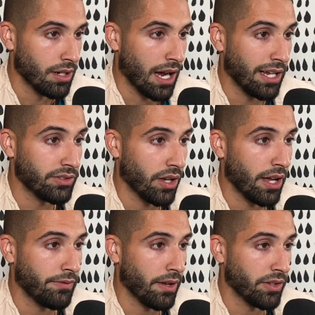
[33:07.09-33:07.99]
I saw I
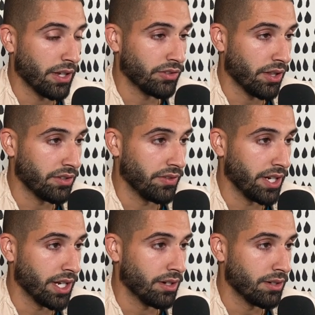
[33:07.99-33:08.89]
found this, I saw this
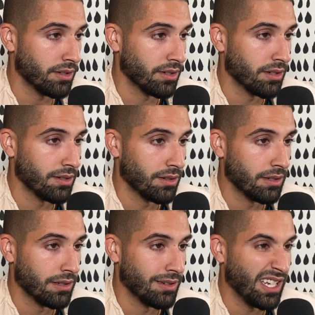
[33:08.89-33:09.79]
video.
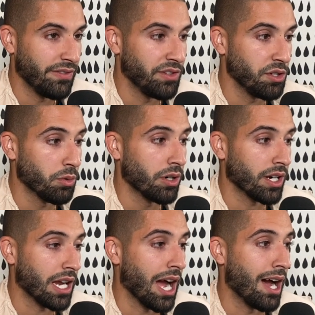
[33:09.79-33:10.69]
If you were a
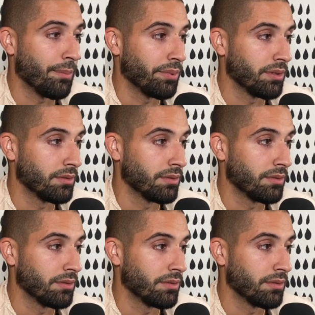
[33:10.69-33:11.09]
cop,